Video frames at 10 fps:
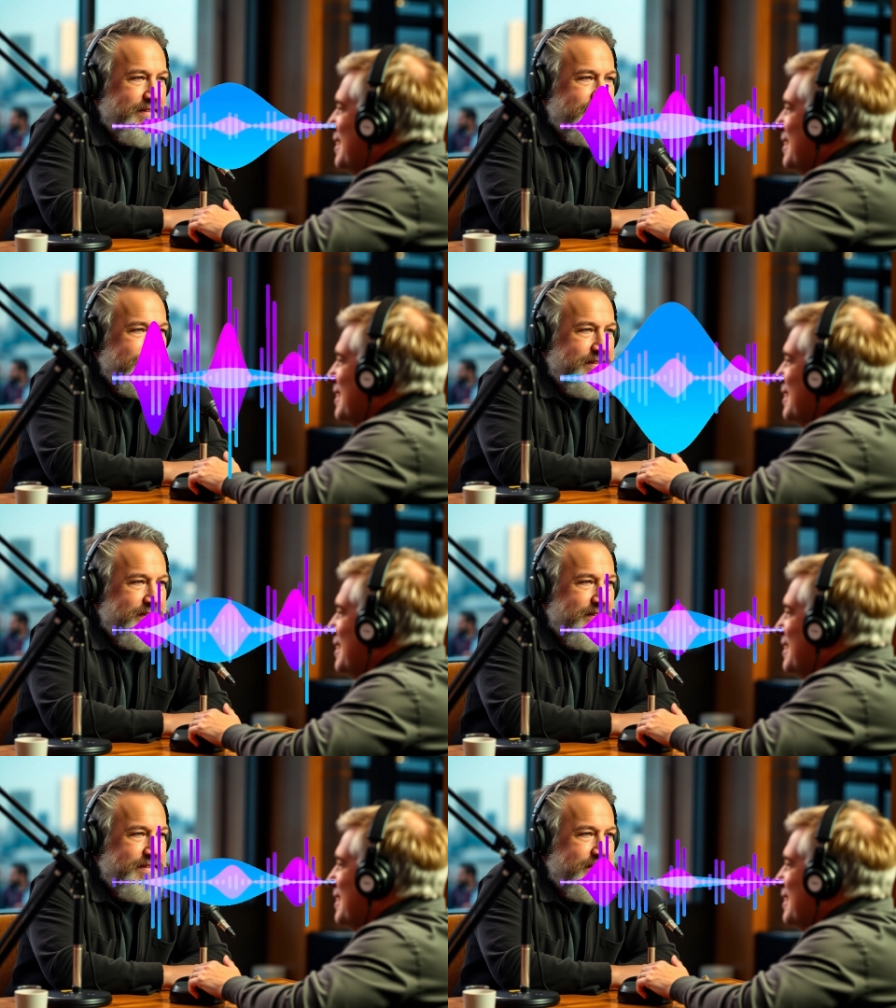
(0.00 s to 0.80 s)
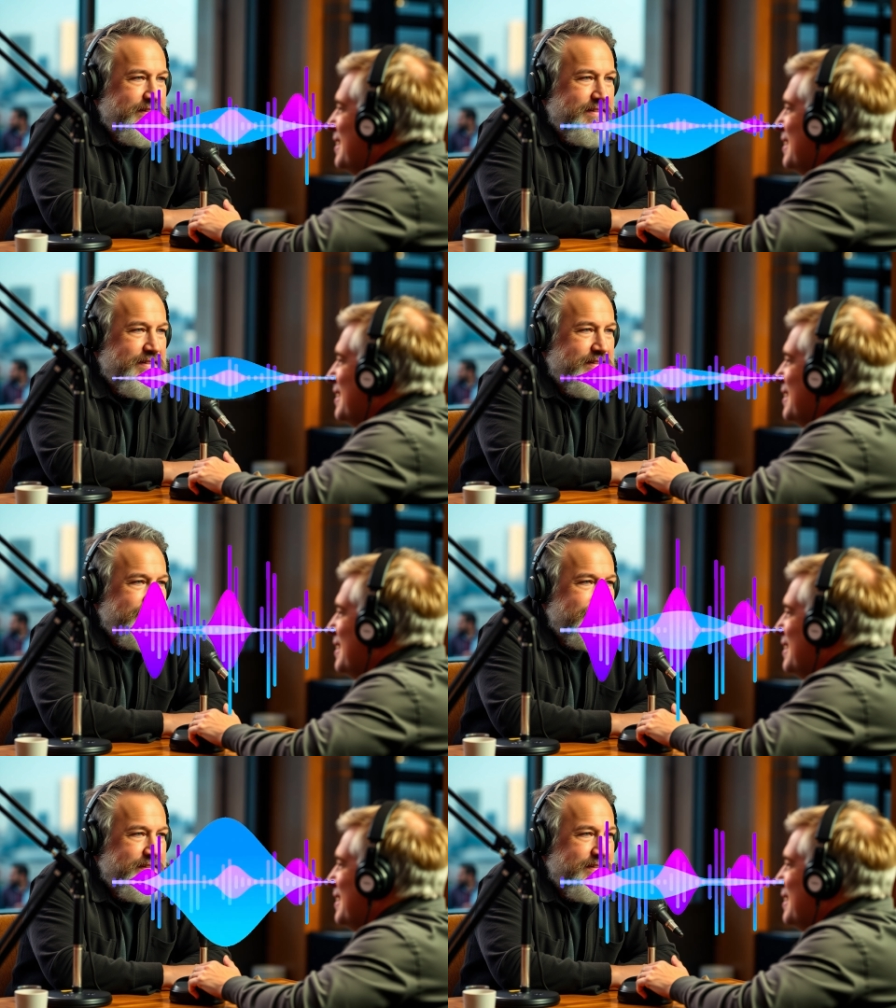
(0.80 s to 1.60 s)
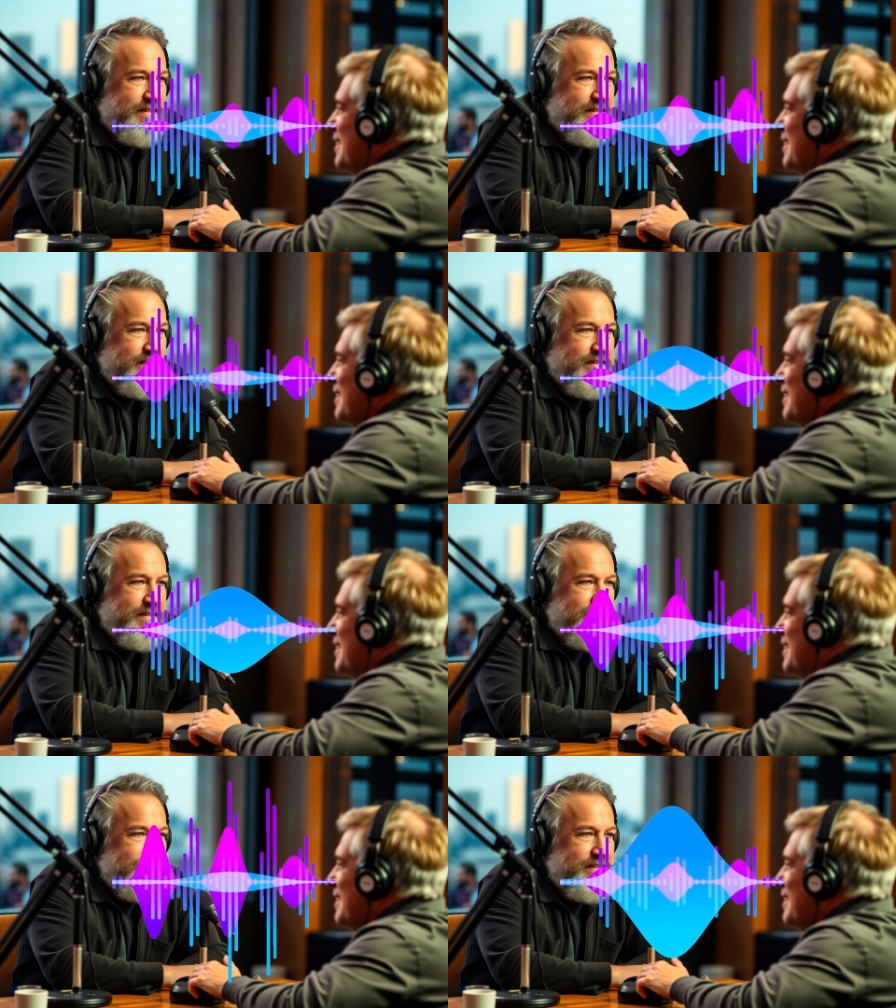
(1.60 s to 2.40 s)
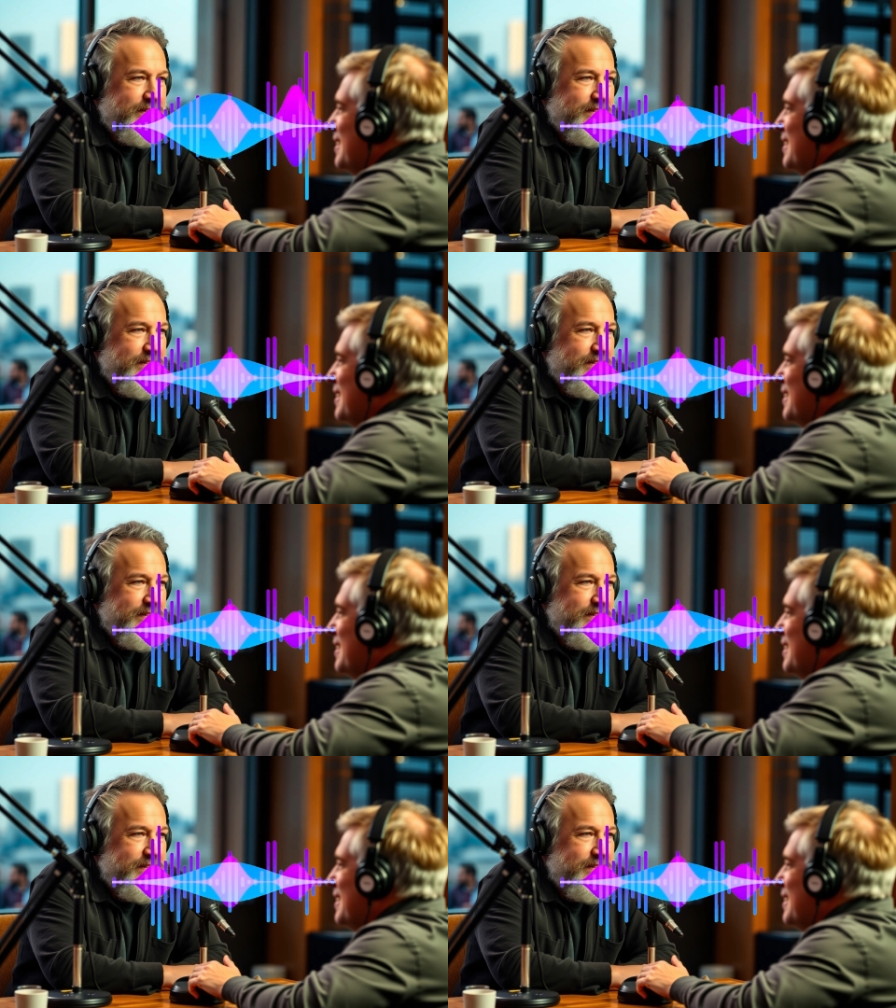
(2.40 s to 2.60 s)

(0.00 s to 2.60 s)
Right. I mean, I know you sent this to me because